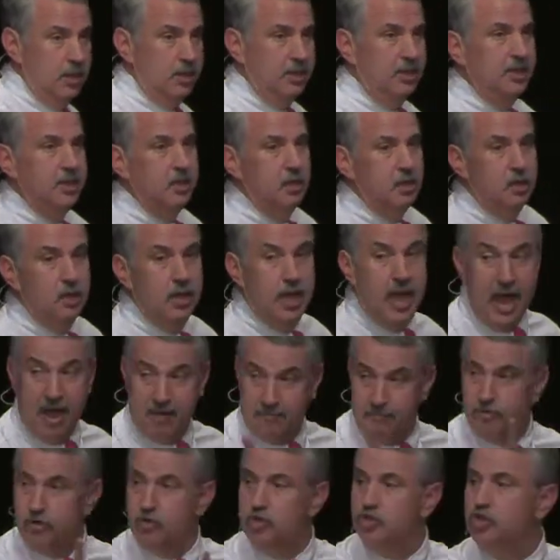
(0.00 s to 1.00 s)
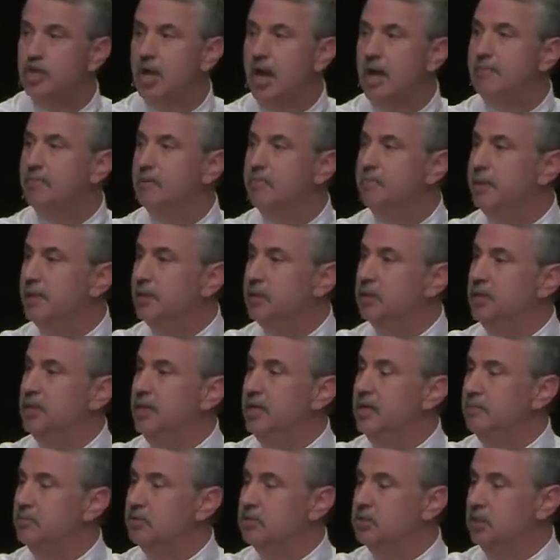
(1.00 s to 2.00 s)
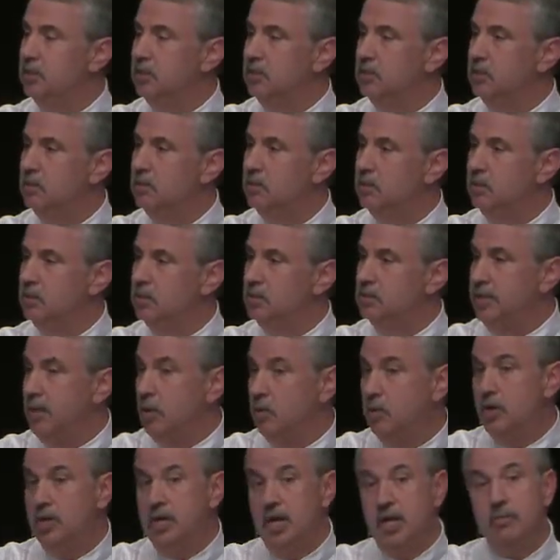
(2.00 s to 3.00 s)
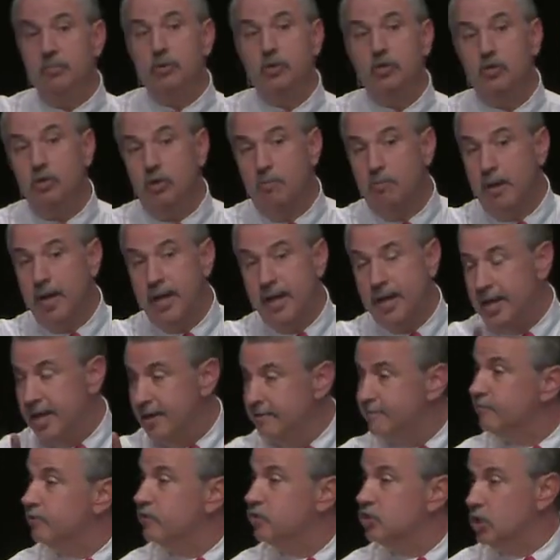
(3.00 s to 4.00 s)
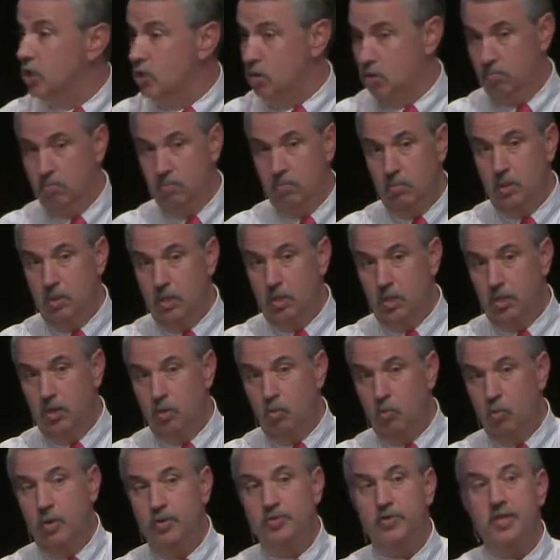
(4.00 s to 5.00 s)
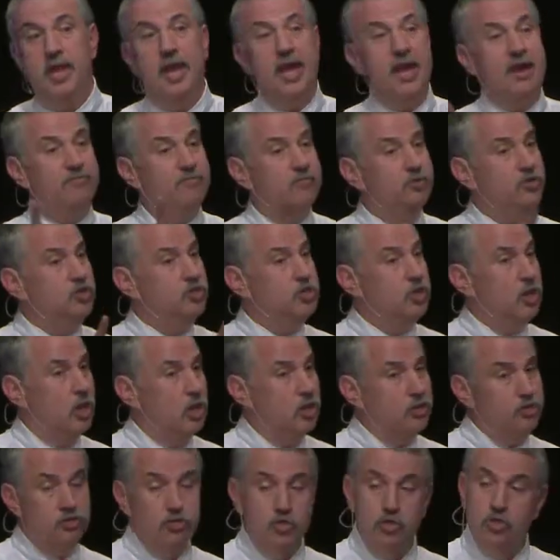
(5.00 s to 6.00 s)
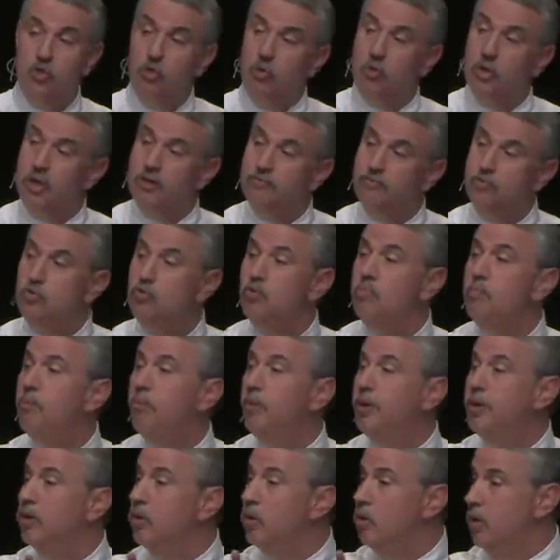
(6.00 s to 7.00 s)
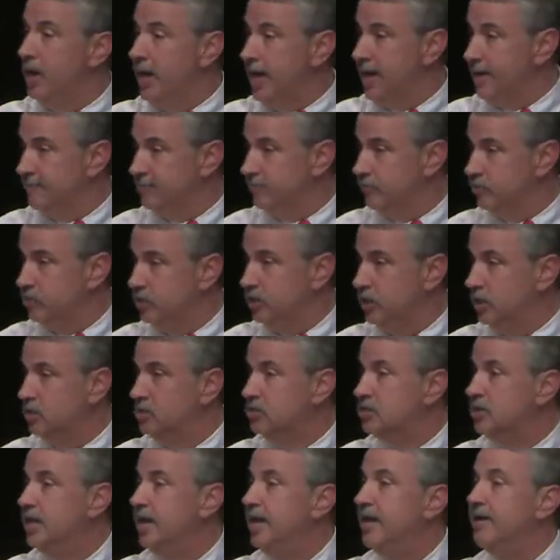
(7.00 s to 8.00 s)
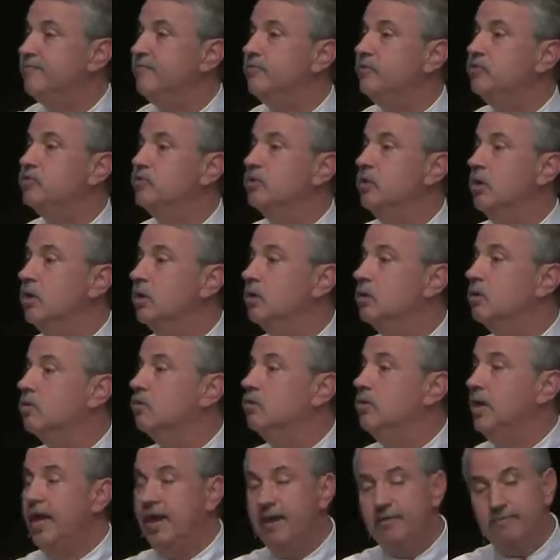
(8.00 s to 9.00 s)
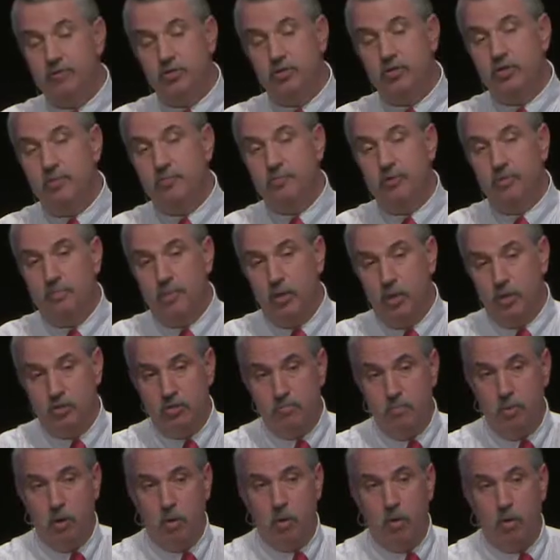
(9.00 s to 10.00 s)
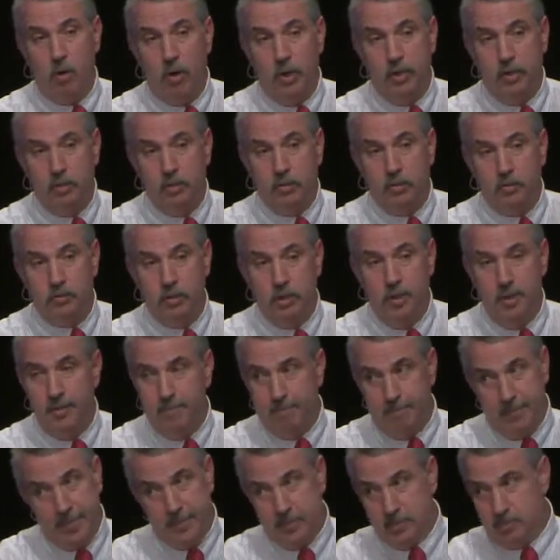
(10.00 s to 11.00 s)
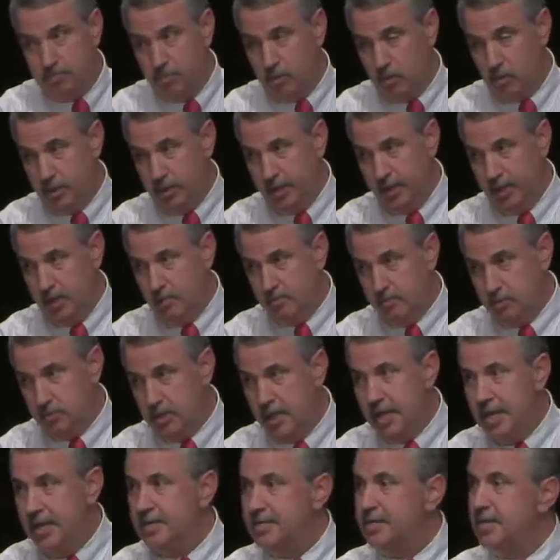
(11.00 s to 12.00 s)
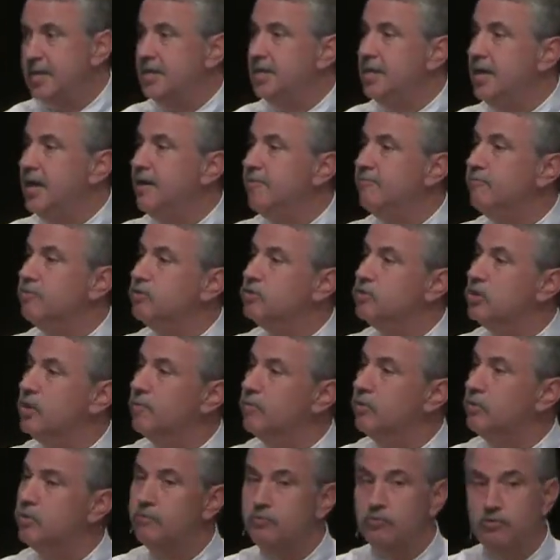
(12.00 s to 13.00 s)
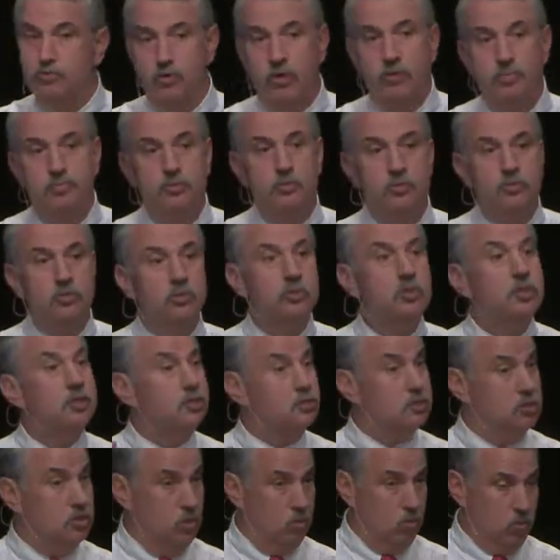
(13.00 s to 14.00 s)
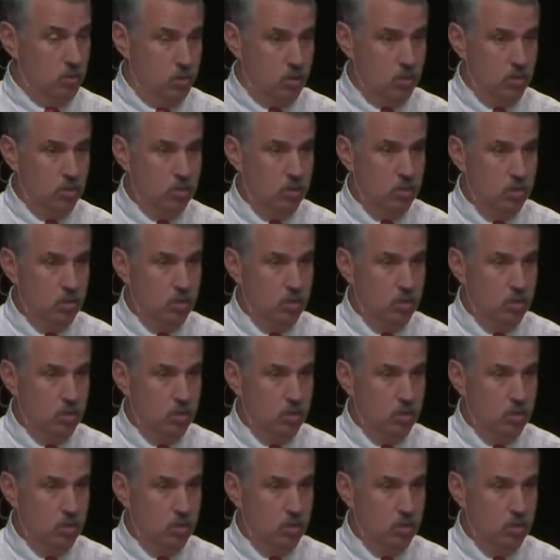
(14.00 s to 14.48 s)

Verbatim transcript: get an average job at Bethlehem Steel that would enable you to buy an average home with an average yard, so you could have 2.0 average kids, an average dog, go to an average number of Baltimore Orioles baseball games, take an average number of trips to Disney World,